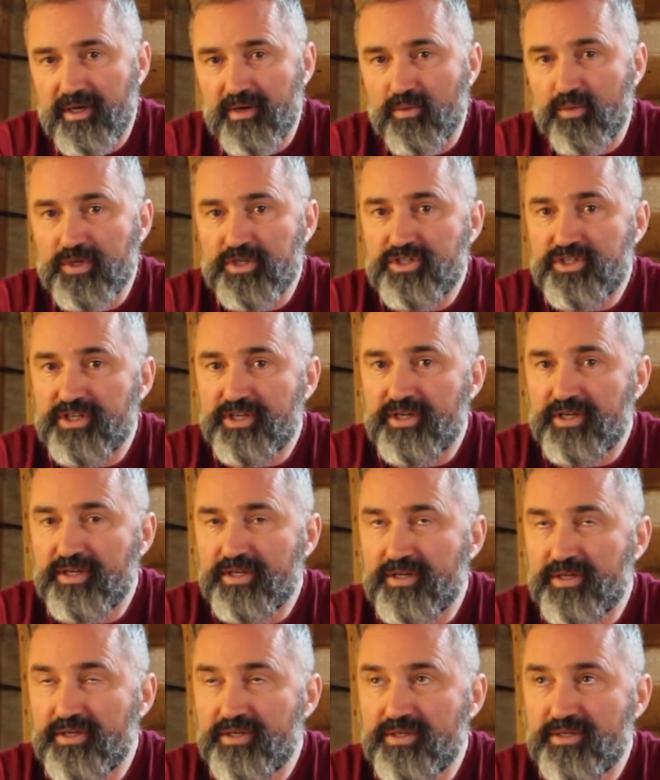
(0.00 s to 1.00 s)
which
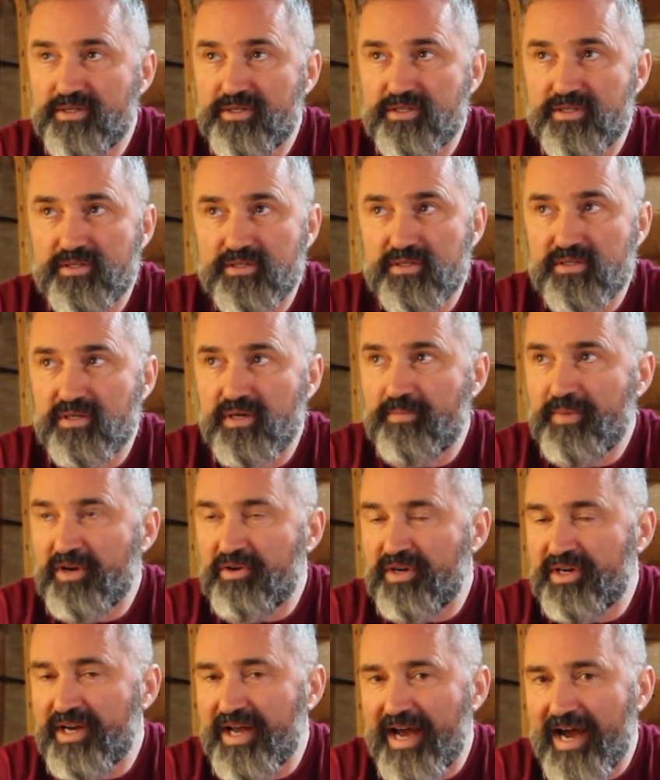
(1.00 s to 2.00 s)
is
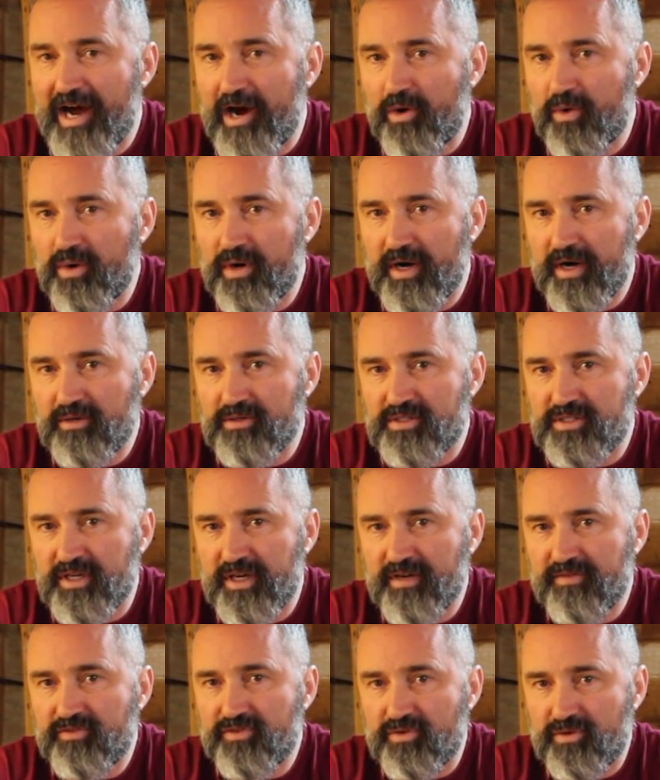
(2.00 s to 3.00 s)
about an hour
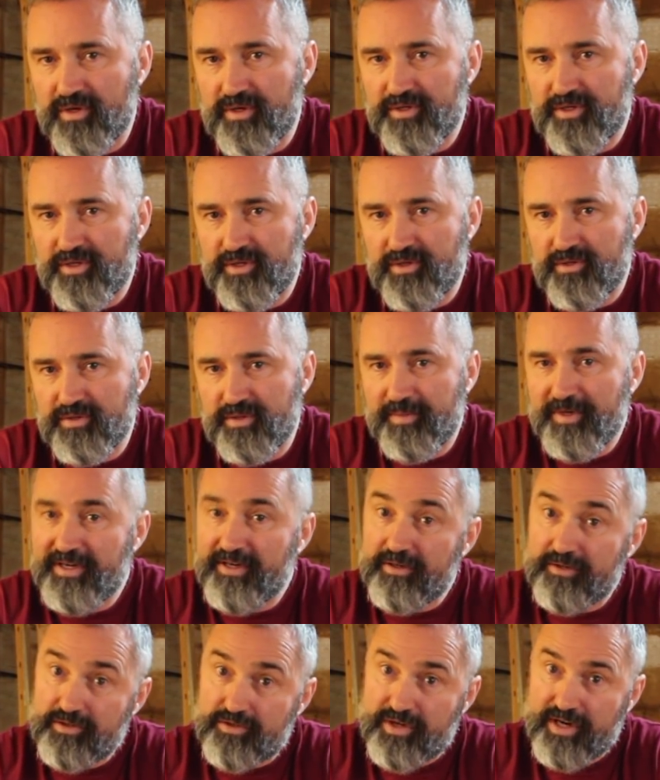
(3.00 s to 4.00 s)
outside of Toronto,
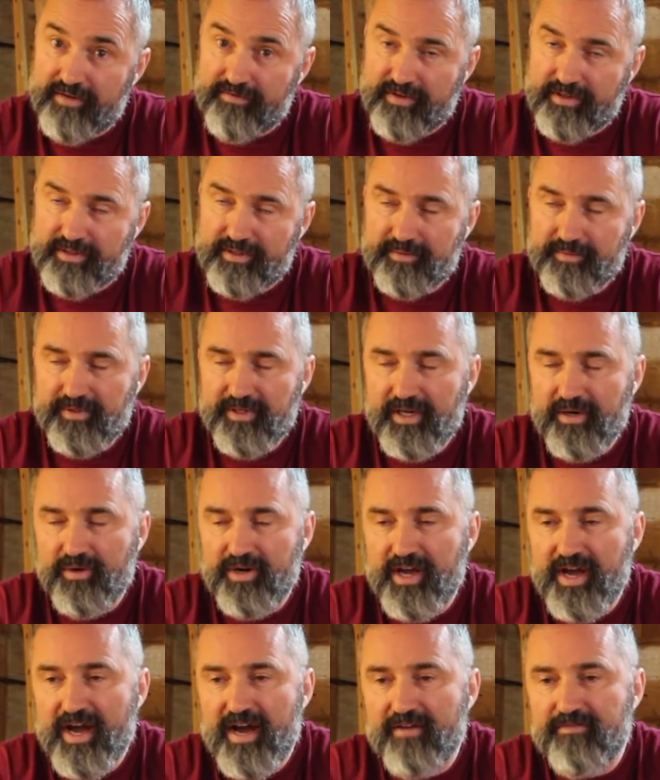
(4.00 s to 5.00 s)
depending on the traffic, an hour
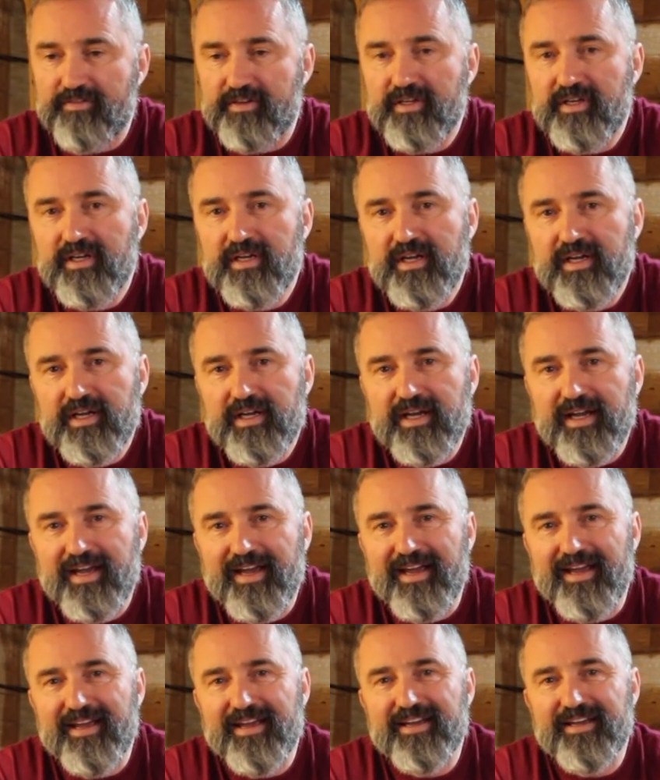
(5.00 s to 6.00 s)
and a half,
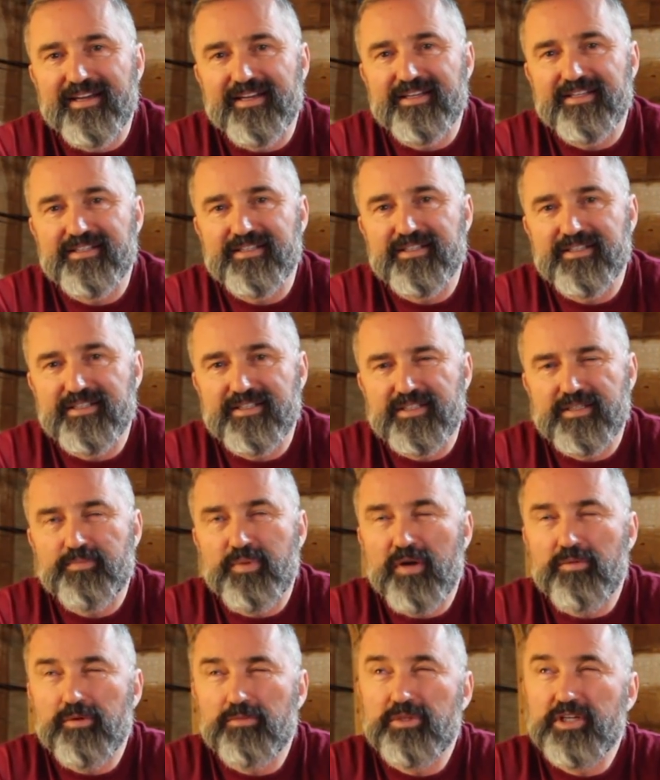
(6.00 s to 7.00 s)
and it's
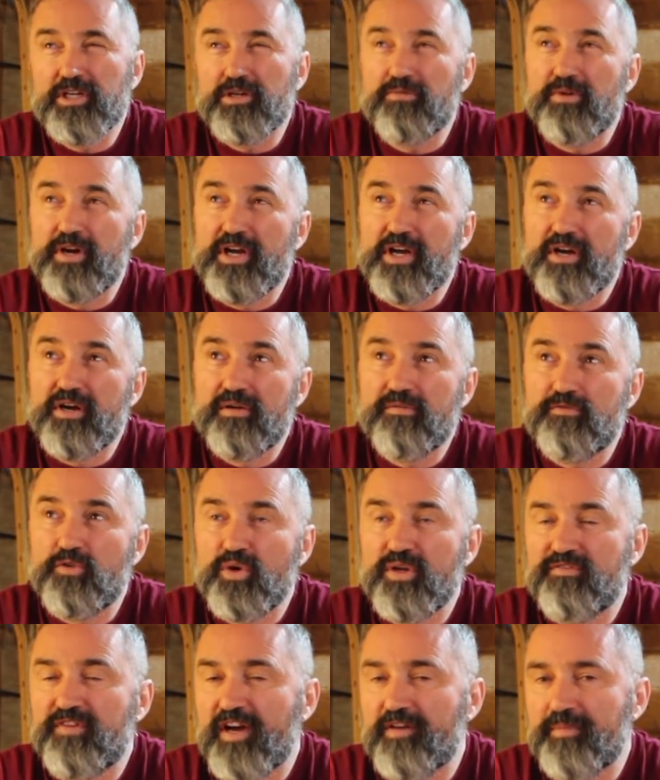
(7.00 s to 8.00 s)
probably around
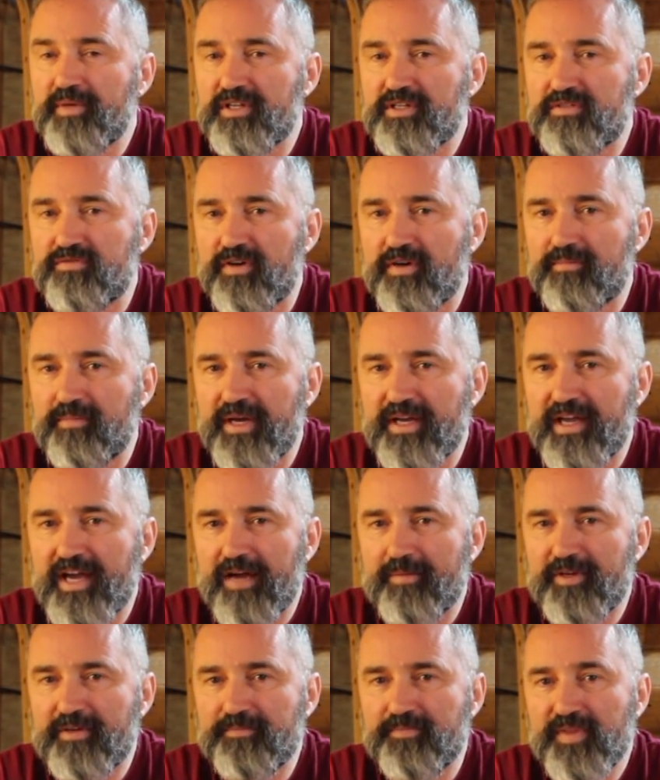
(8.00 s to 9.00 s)
45 minutes from my
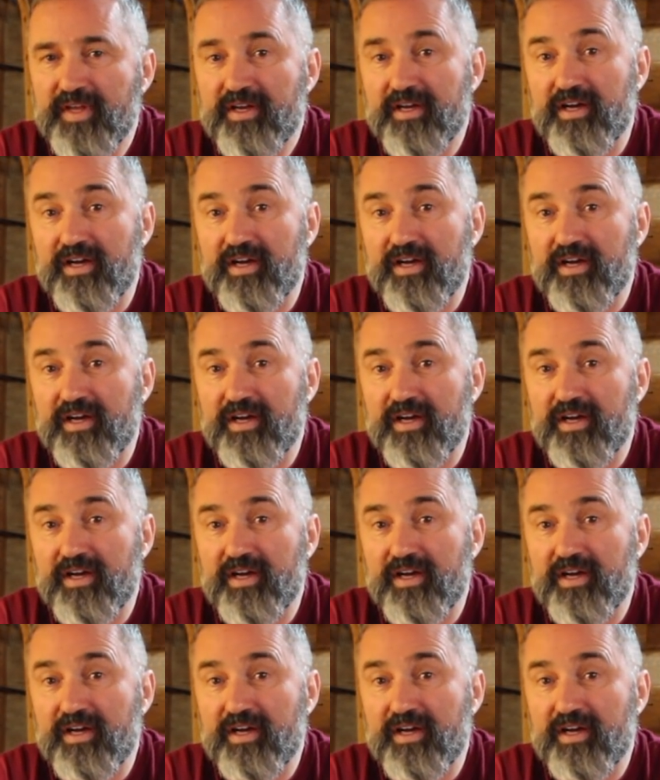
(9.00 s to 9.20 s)
cabin.